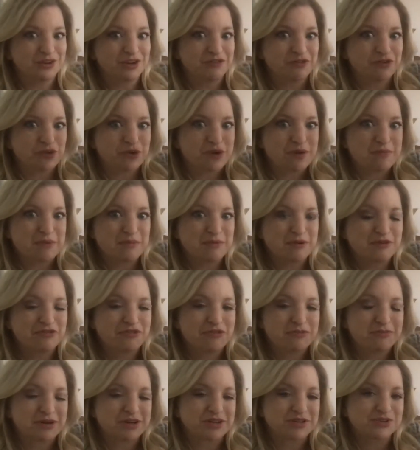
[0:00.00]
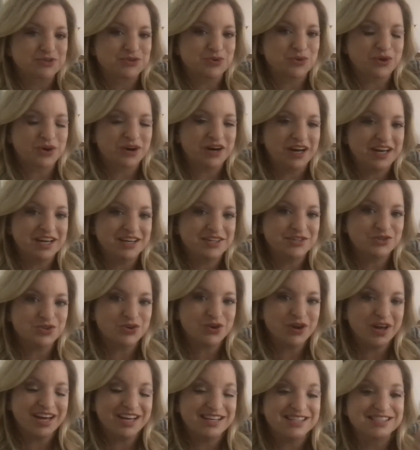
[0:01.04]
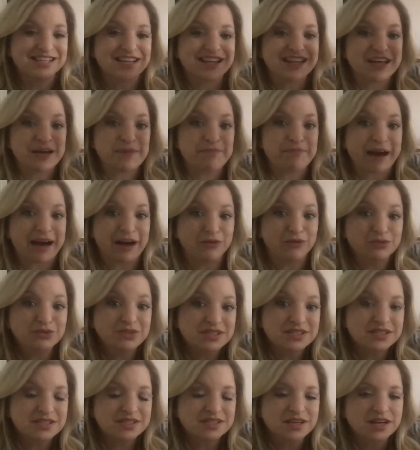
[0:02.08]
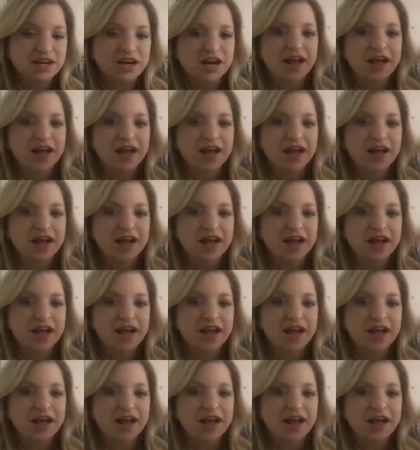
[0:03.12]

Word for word: If you remember from our story yesterday, it said they bounce.